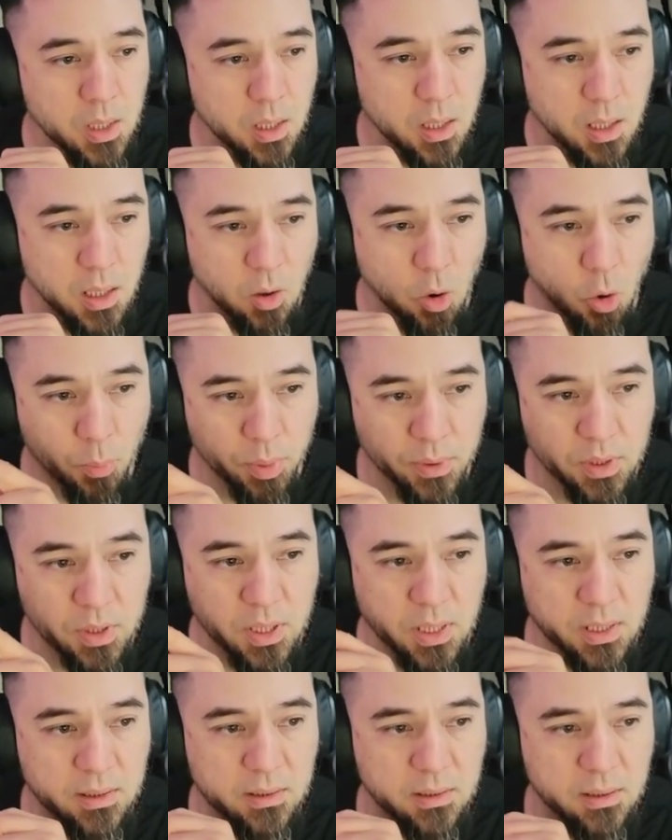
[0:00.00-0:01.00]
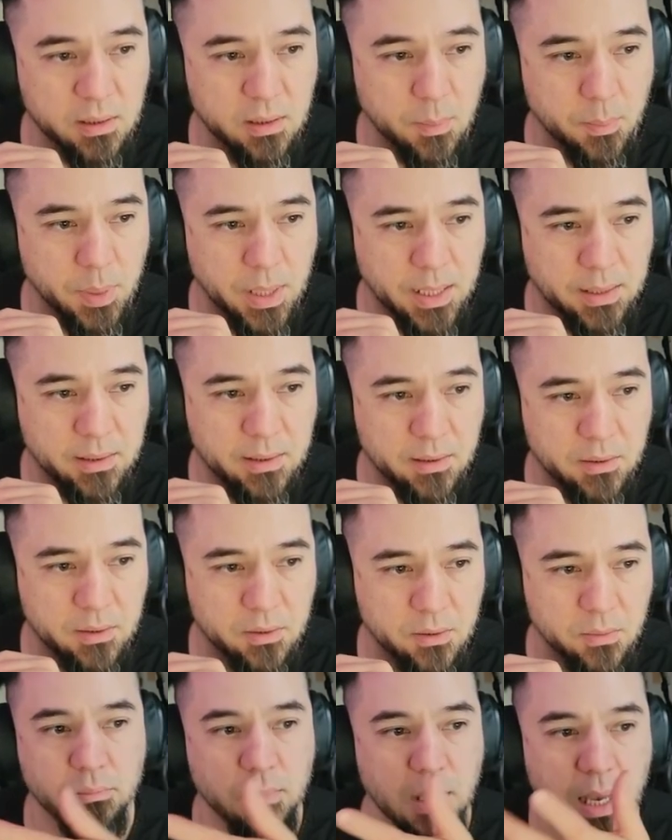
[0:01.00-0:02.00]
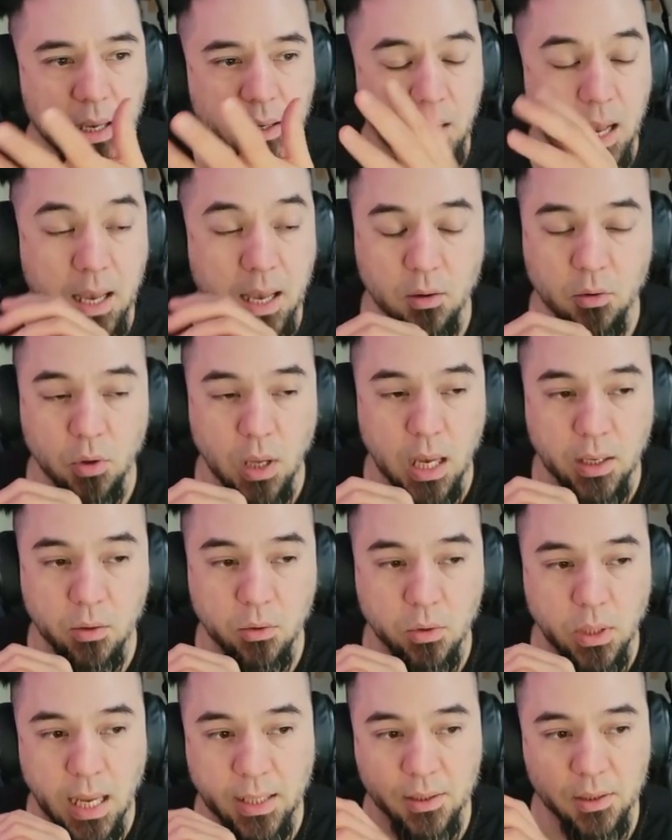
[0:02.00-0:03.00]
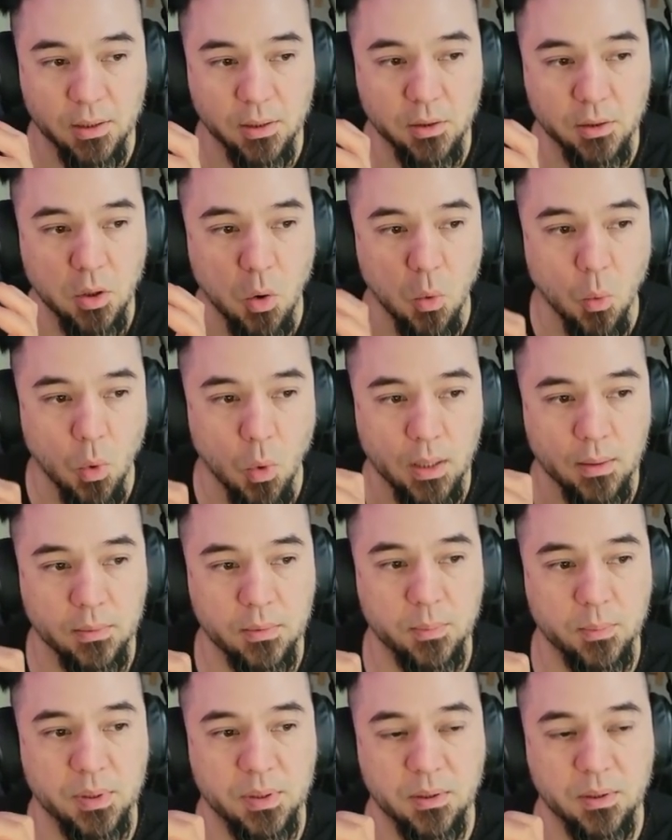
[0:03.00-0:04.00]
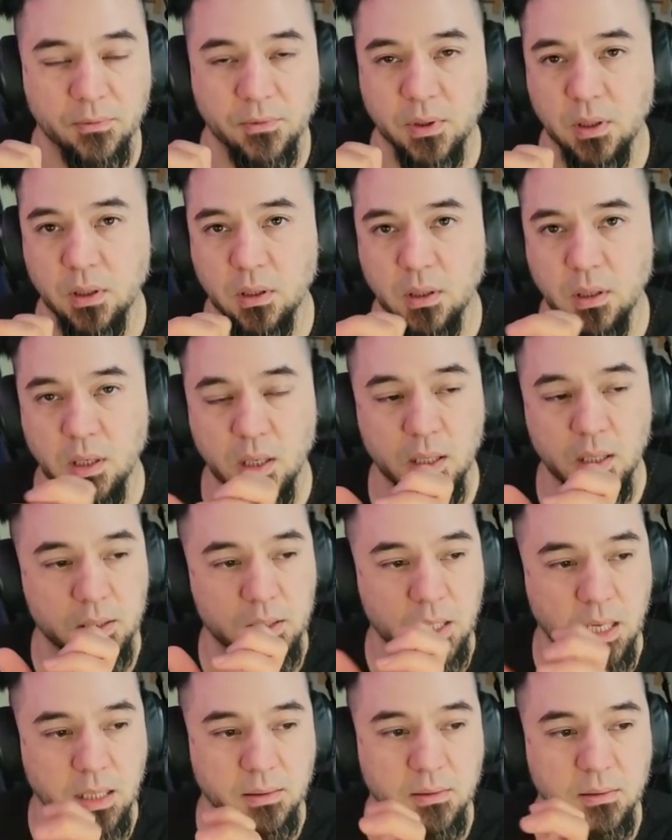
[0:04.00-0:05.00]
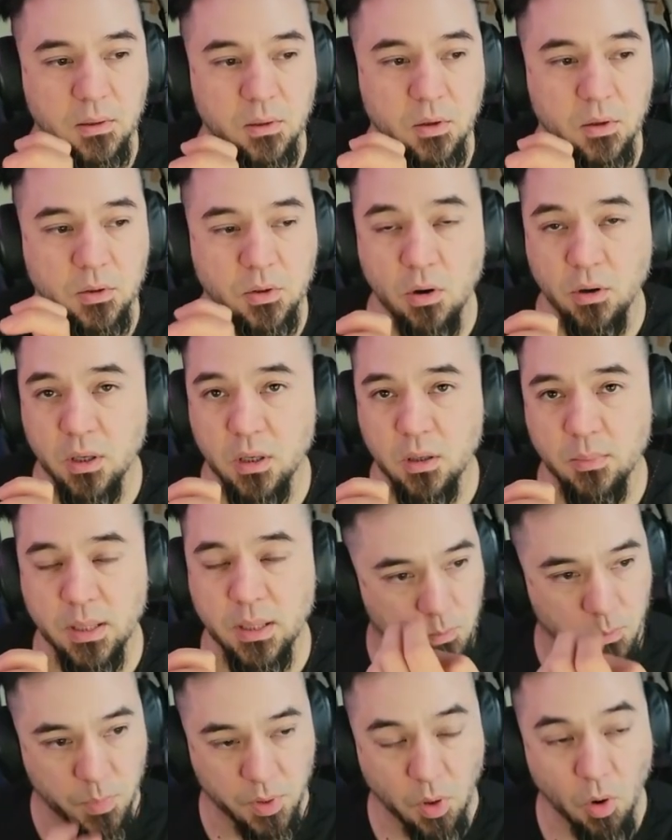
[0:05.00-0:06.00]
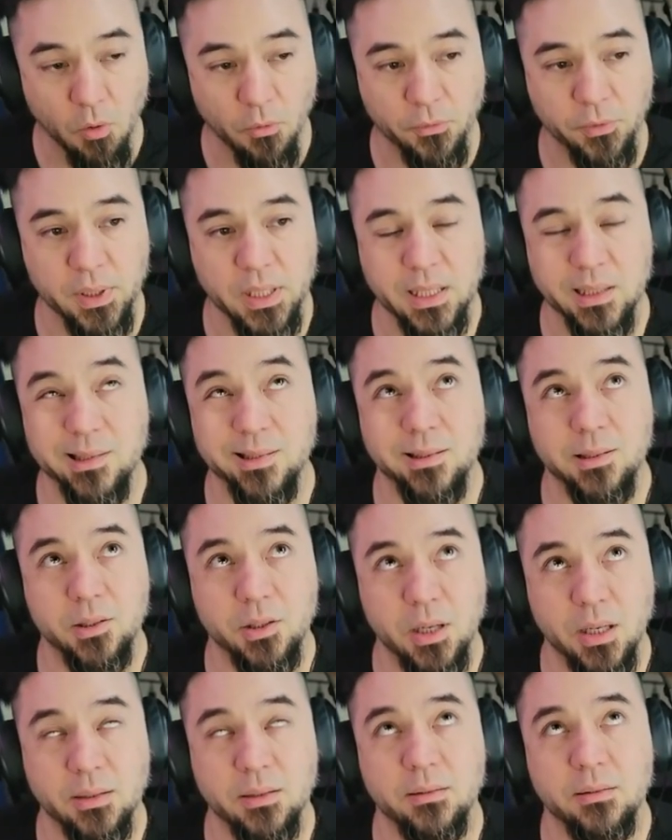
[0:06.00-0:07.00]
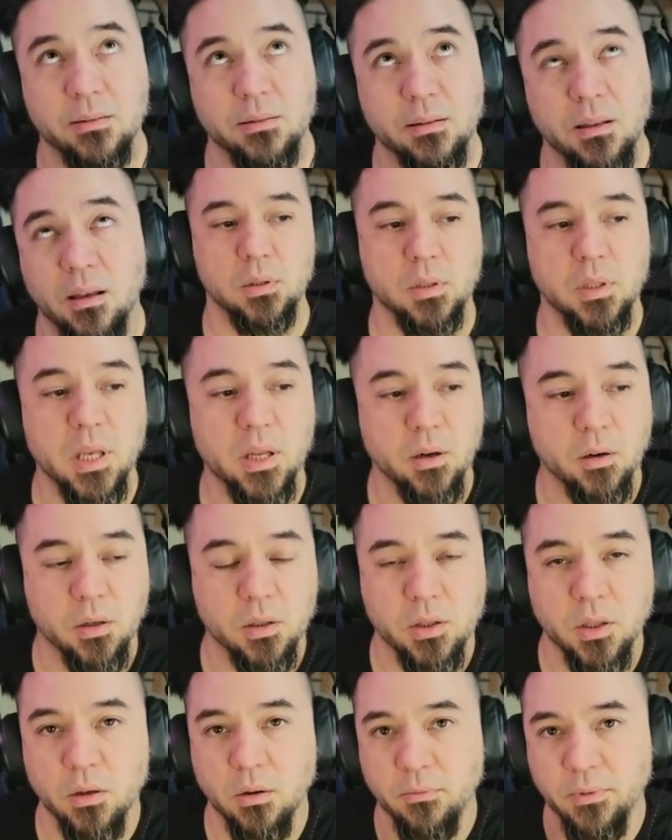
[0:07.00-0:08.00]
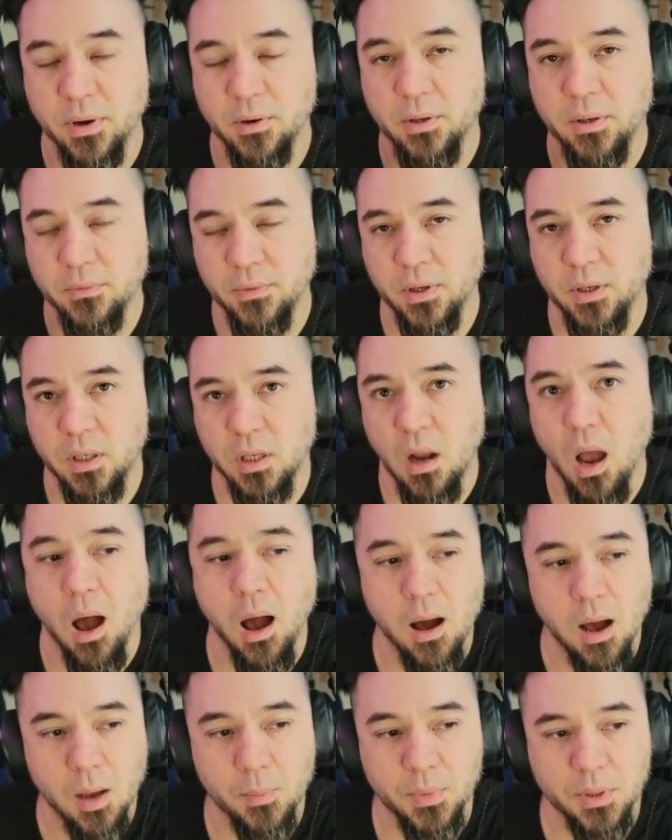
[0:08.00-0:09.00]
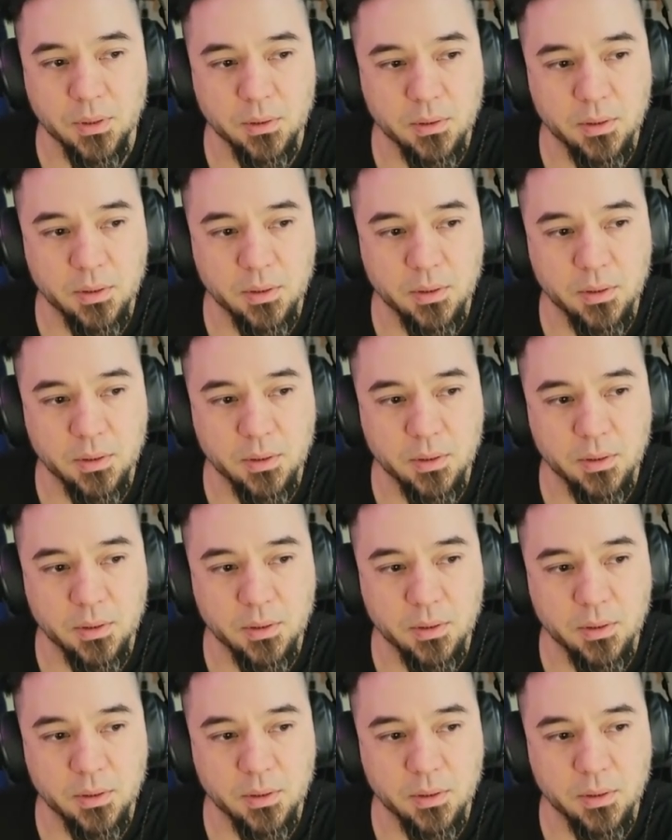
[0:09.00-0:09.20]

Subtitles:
Open chest in the batch system. I don't actually know what specific chests they're talking about, but hopefully it's chests that are very, very common.